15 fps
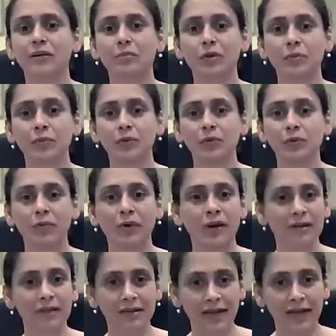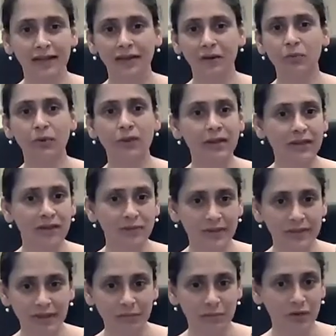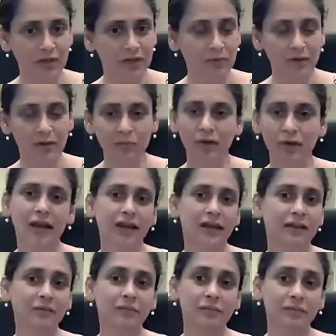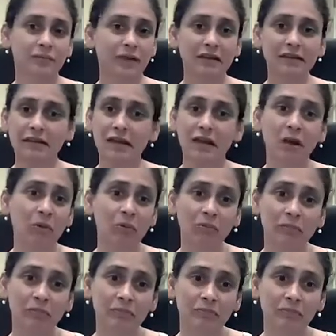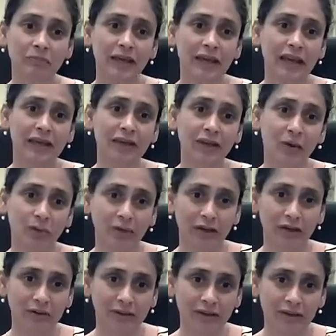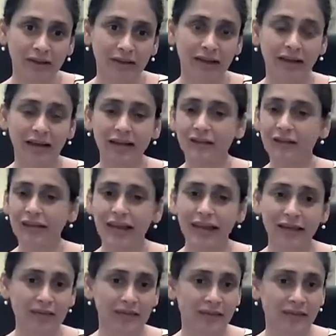People want that, they're willing to accept treatment, but I say, no, you can't go there. And you can't,